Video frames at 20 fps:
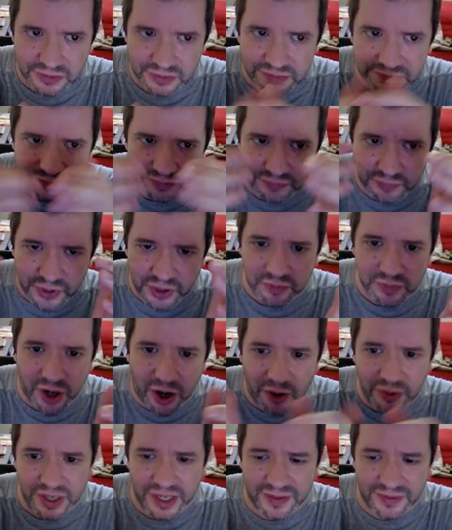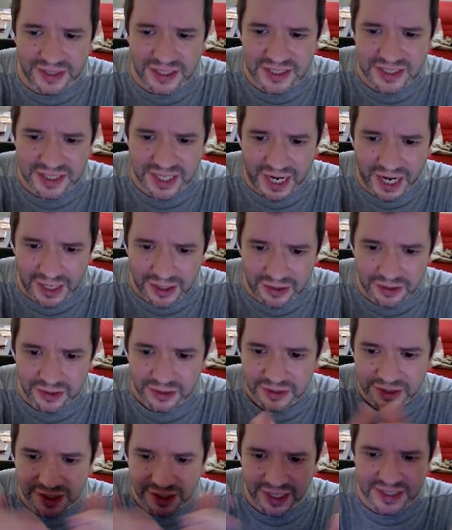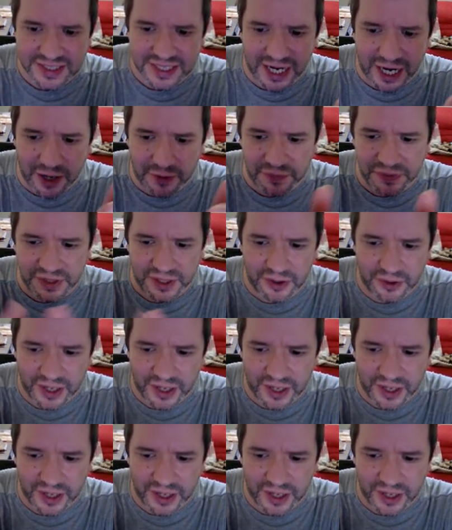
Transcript: promote in this channel gets out there.